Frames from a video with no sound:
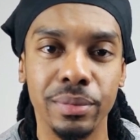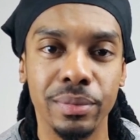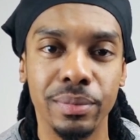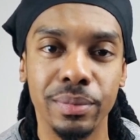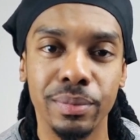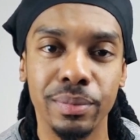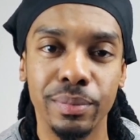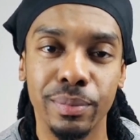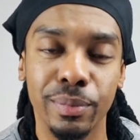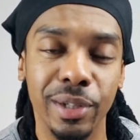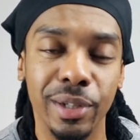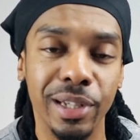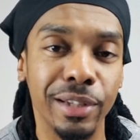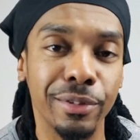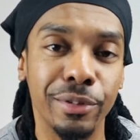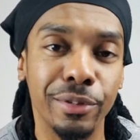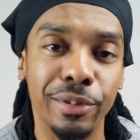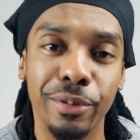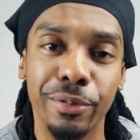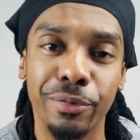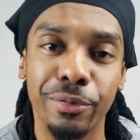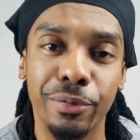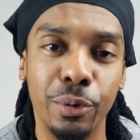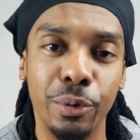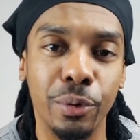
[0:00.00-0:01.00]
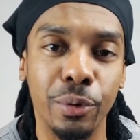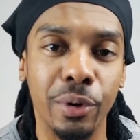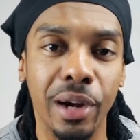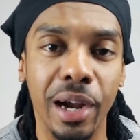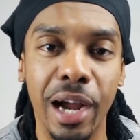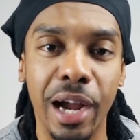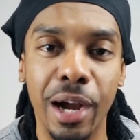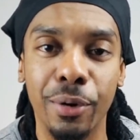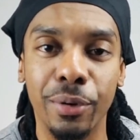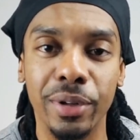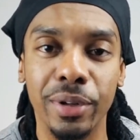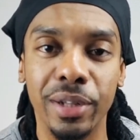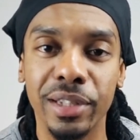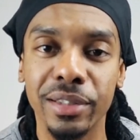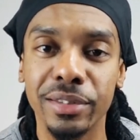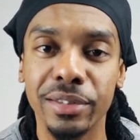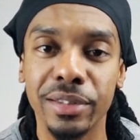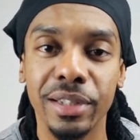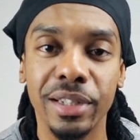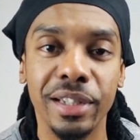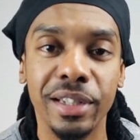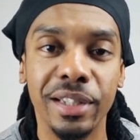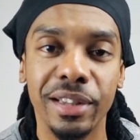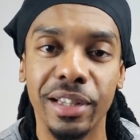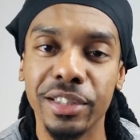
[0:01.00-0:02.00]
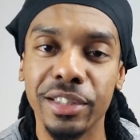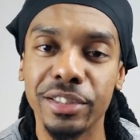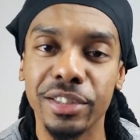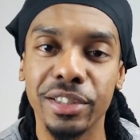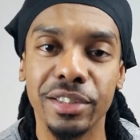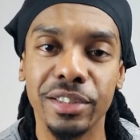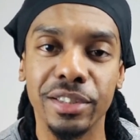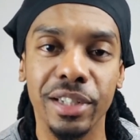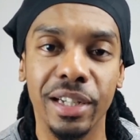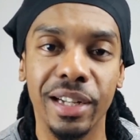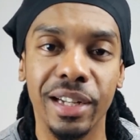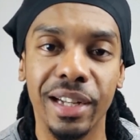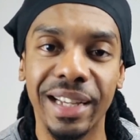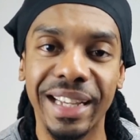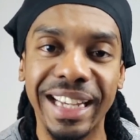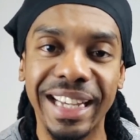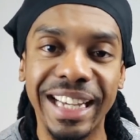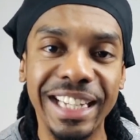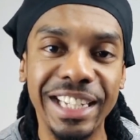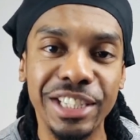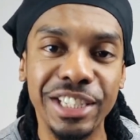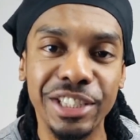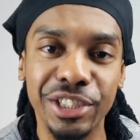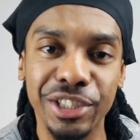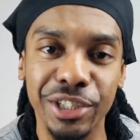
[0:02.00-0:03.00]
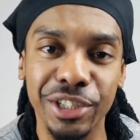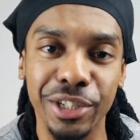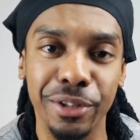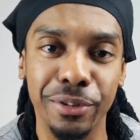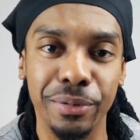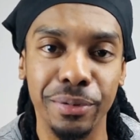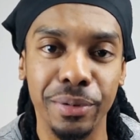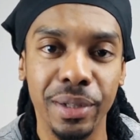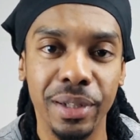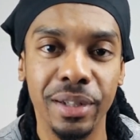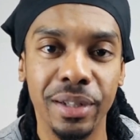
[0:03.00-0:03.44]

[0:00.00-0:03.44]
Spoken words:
maybe even a 4-hour. Let's just say that any shift,